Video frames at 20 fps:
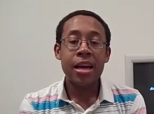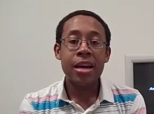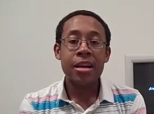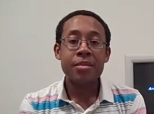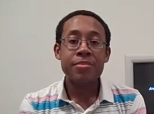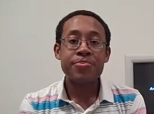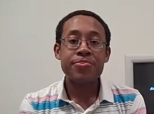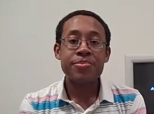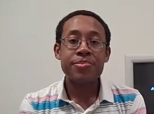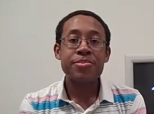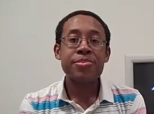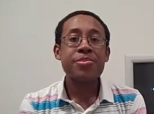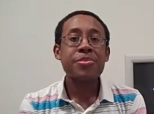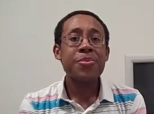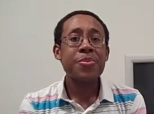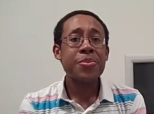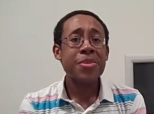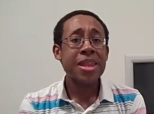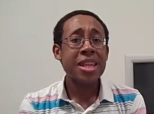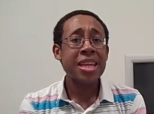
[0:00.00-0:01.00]
um,
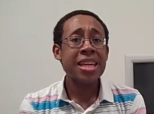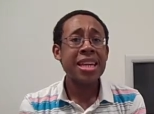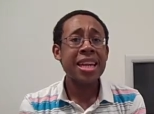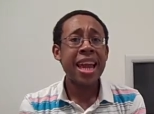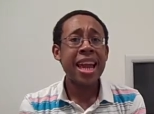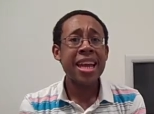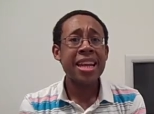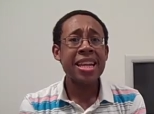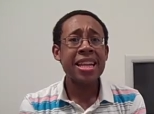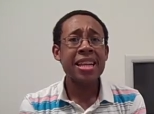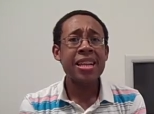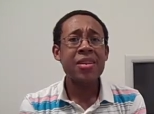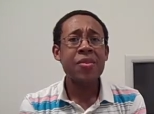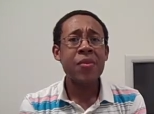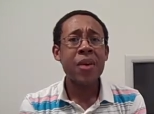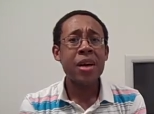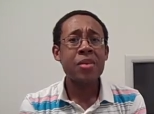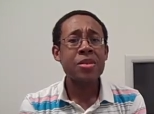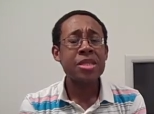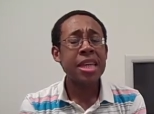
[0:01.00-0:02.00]
he ate it in
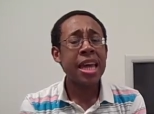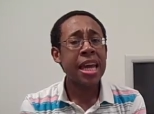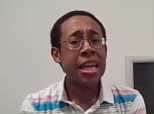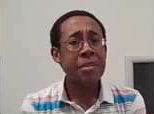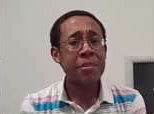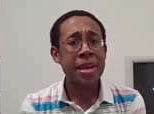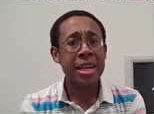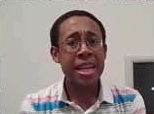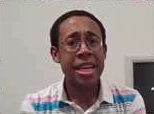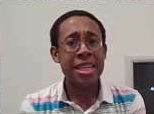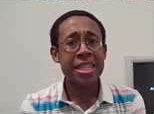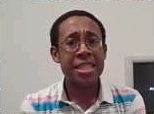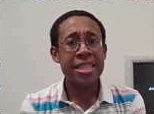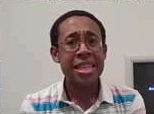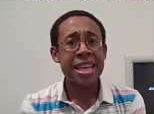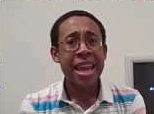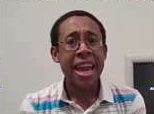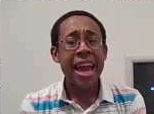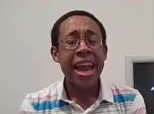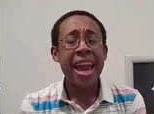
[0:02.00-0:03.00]
around 10
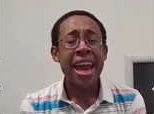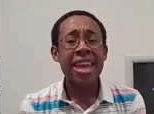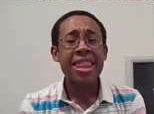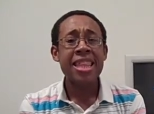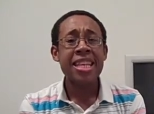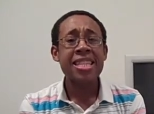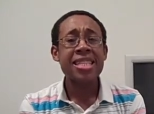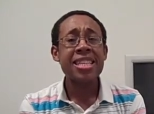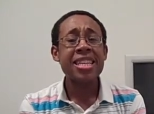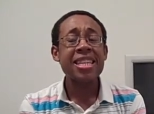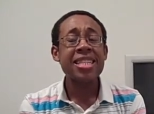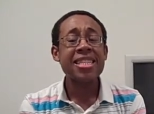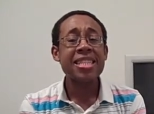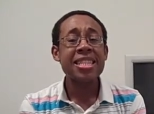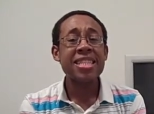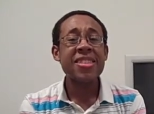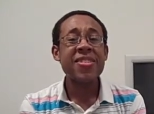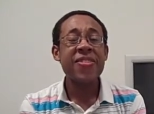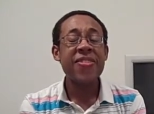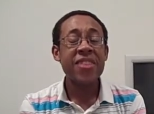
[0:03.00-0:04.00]
minutes and this is
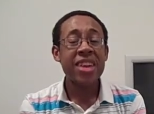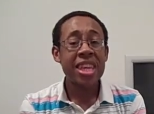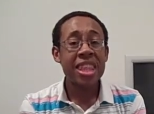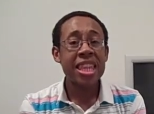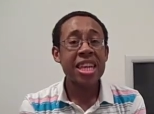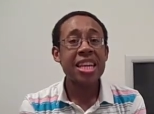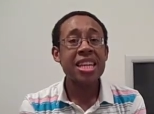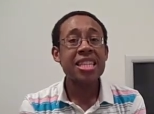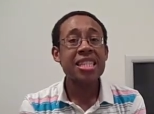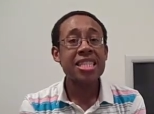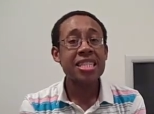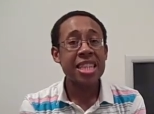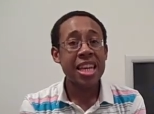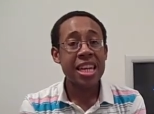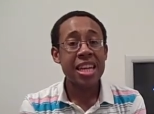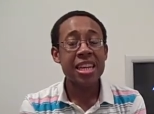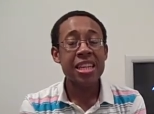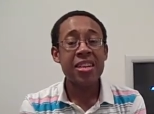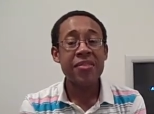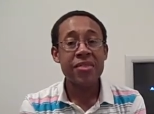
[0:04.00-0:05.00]
his fifth
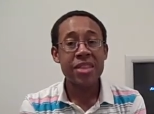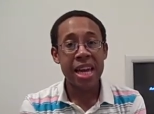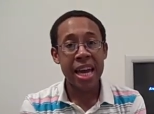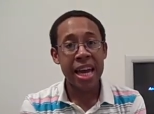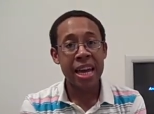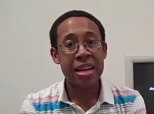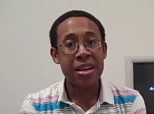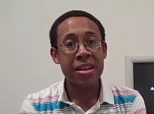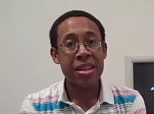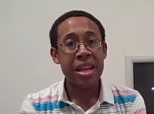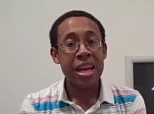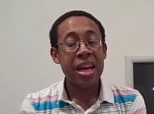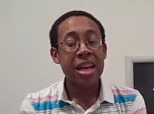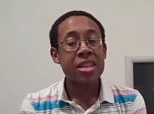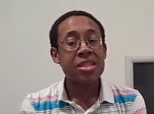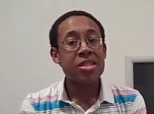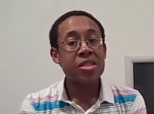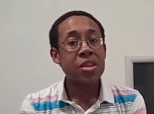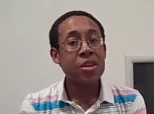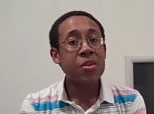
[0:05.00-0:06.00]
consecutive title.
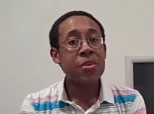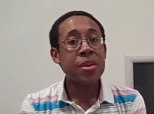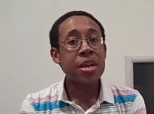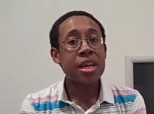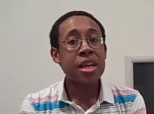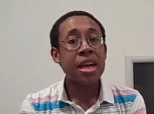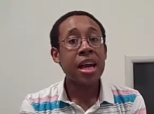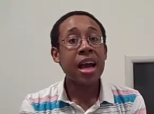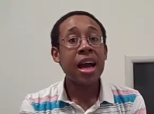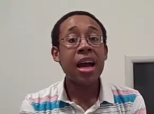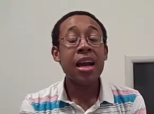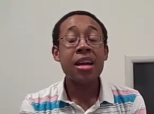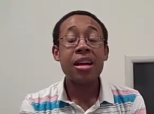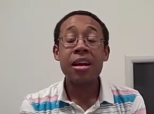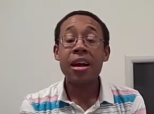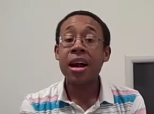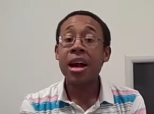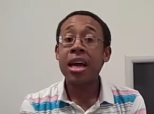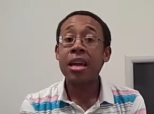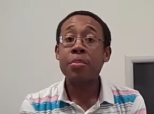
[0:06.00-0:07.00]
Joey,
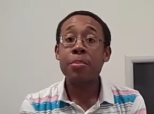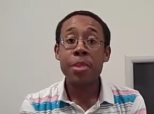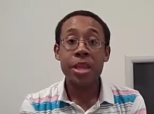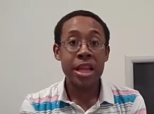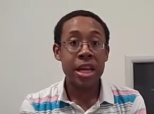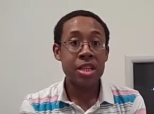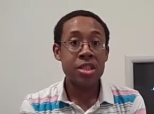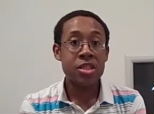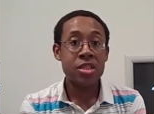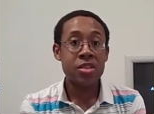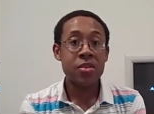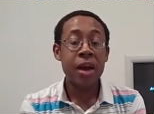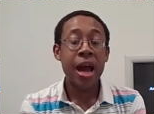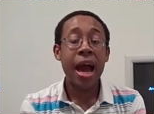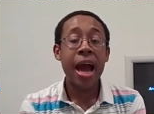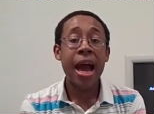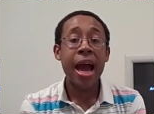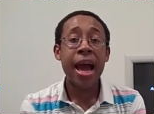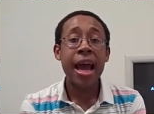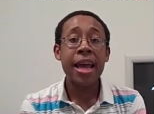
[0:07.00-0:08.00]
God bless you.
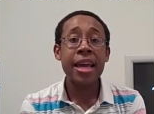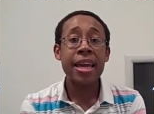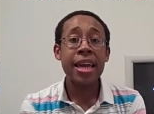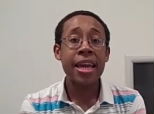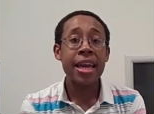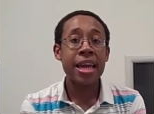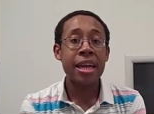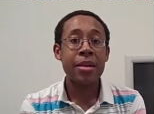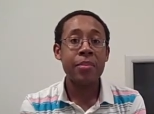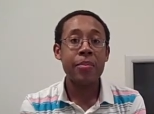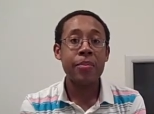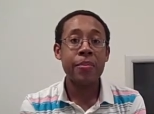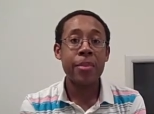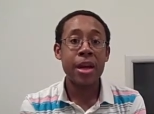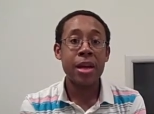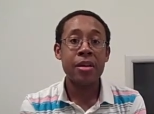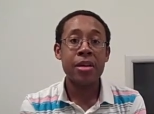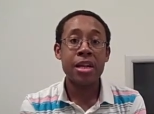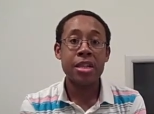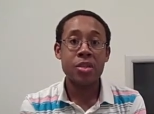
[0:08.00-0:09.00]
I can't
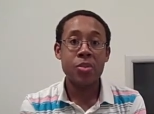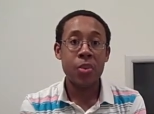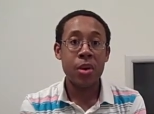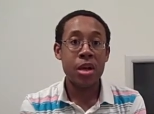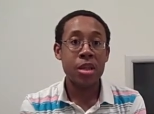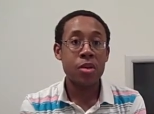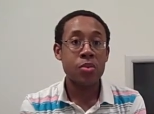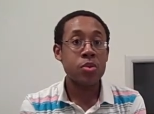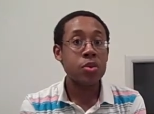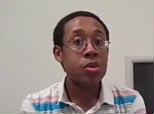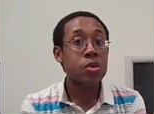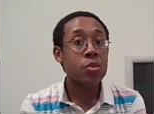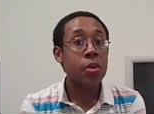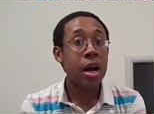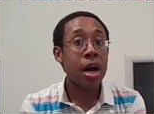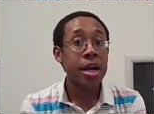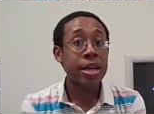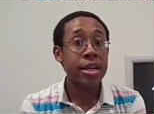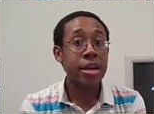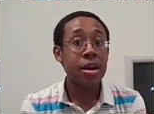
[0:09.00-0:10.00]
barely swallow two
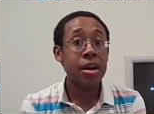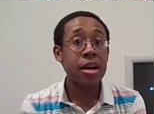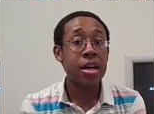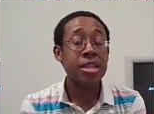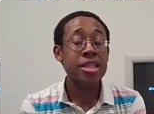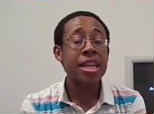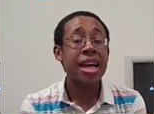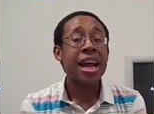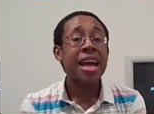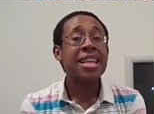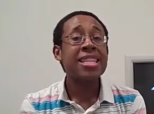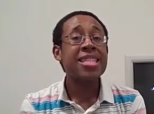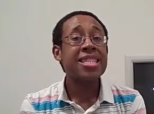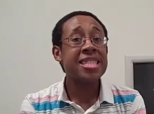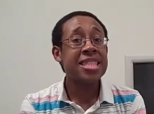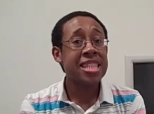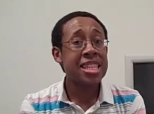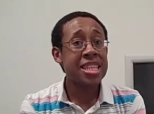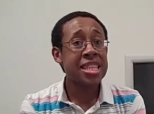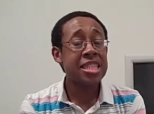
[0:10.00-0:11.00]
hot dogs.
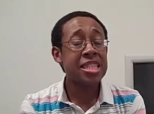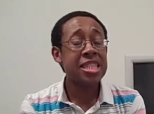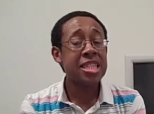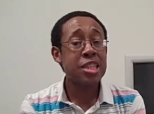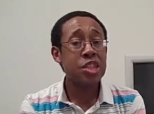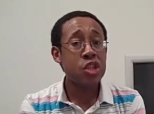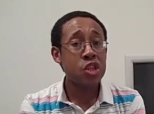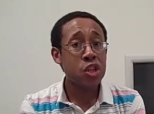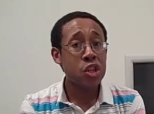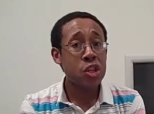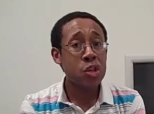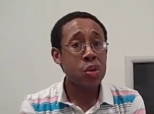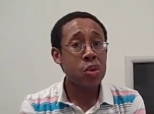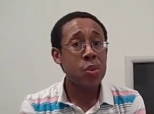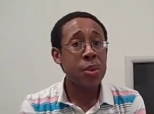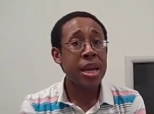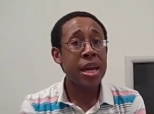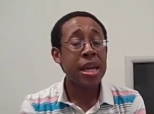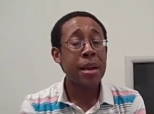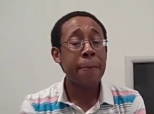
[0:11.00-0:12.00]

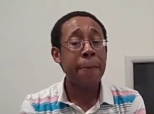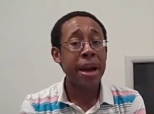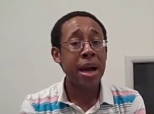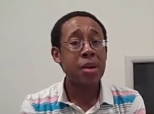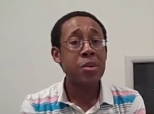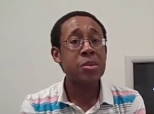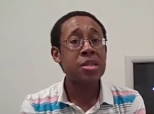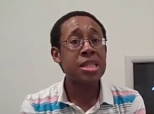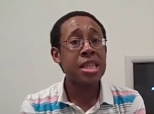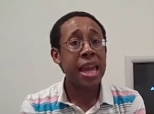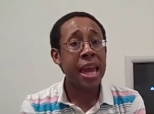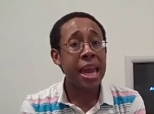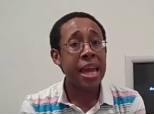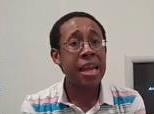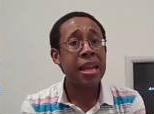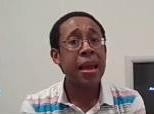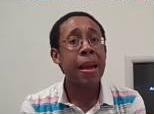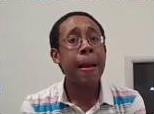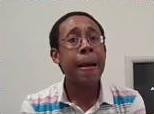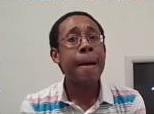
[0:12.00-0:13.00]
62 in about
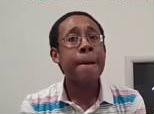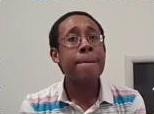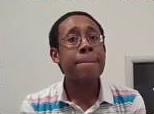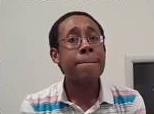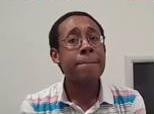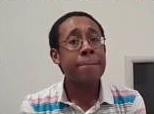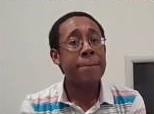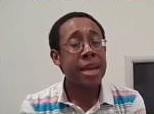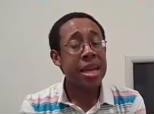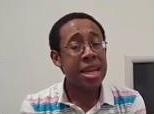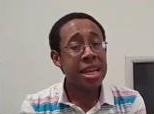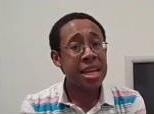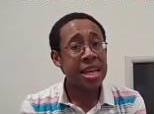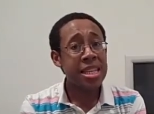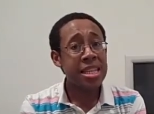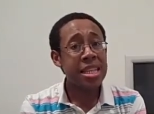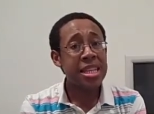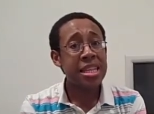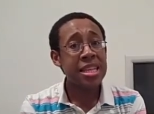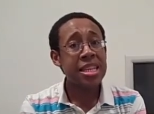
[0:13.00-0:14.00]
10
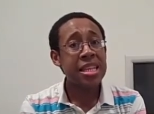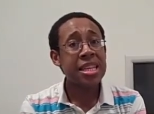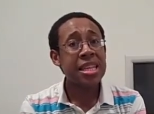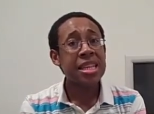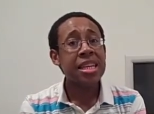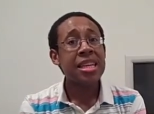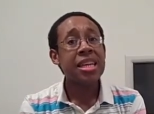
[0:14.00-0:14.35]
minutes?